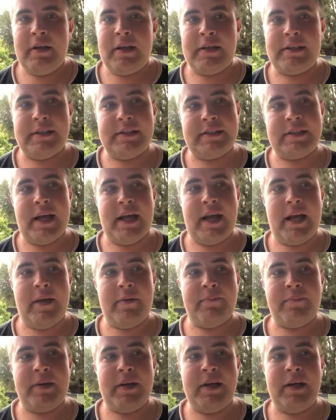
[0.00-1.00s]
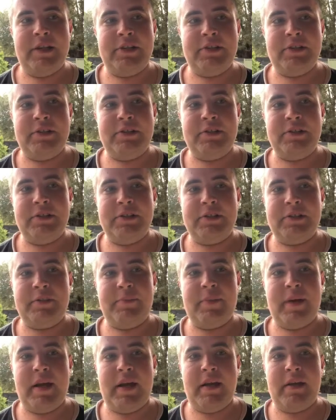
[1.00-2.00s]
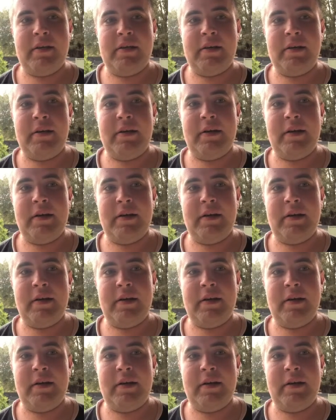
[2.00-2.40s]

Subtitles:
that this game has just been